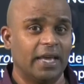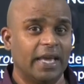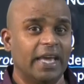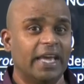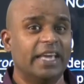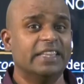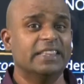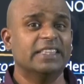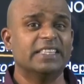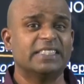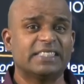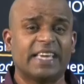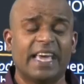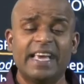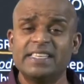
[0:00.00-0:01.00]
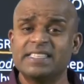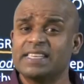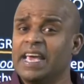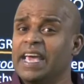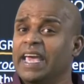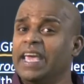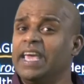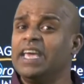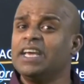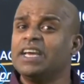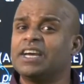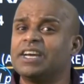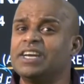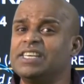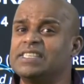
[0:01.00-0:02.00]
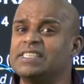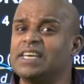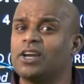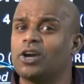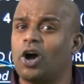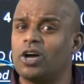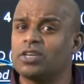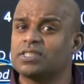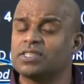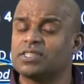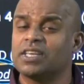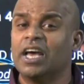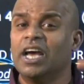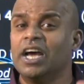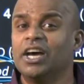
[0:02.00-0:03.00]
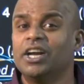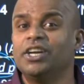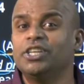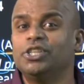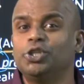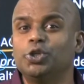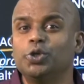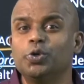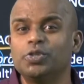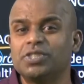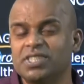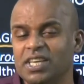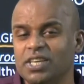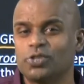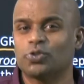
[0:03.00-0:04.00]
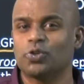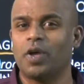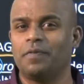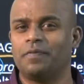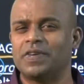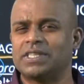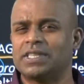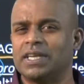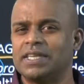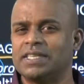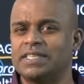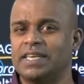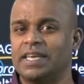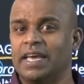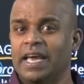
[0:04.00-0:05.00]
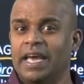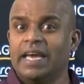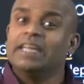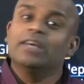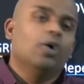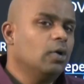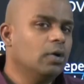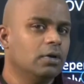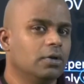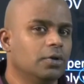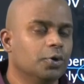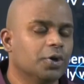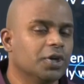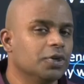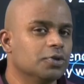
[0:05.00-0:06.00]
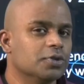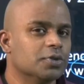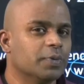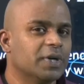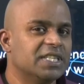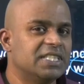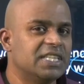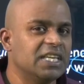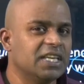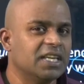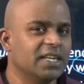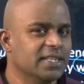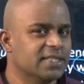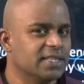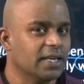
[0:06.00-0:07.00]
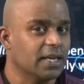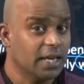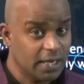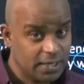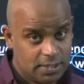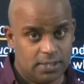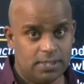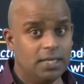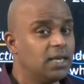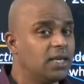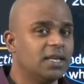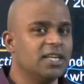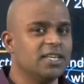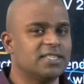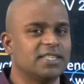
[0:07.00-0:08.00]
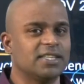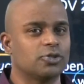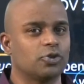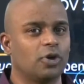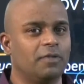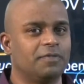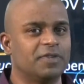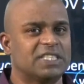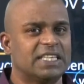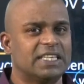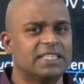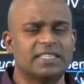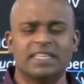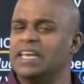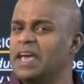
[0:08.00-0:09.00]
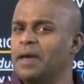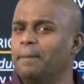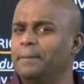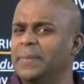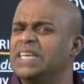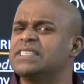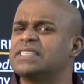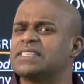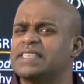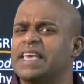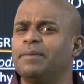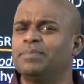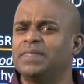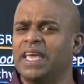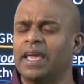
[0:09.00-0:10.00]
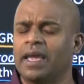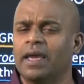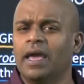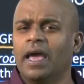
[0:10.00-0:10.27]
In this case, increasing costs, reducing soil fertility. You can use the word decreasing. Decreasing soil fertility means the same thing.